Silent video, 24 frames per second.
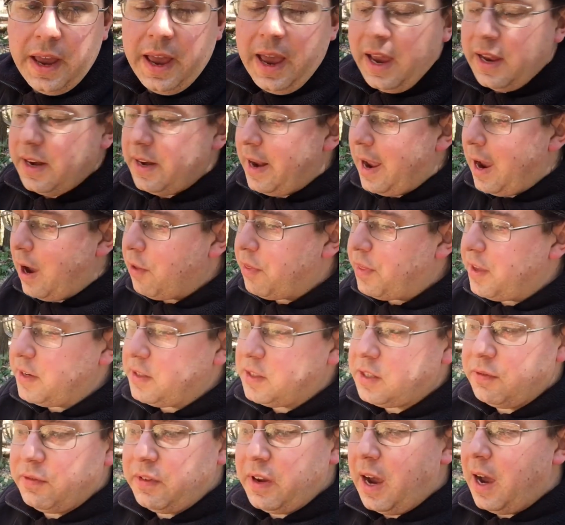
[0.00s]
And now
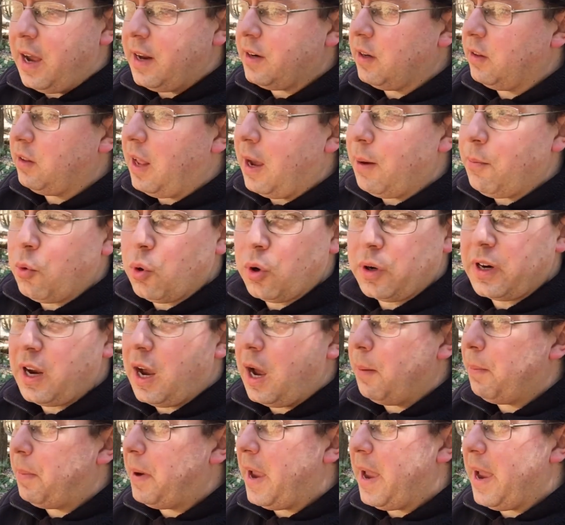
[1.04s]
things have gotten a lot more
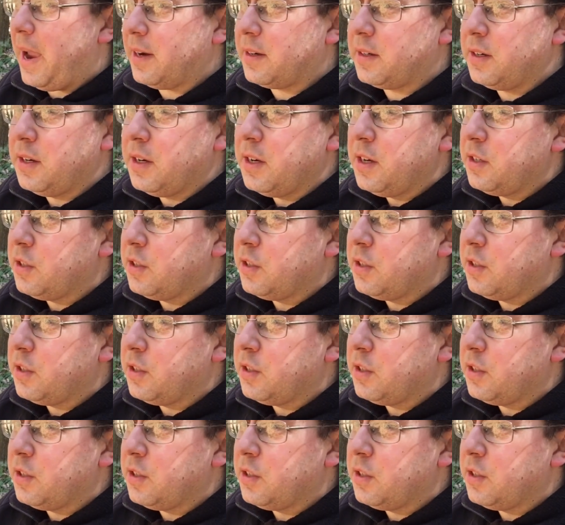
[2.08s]
compact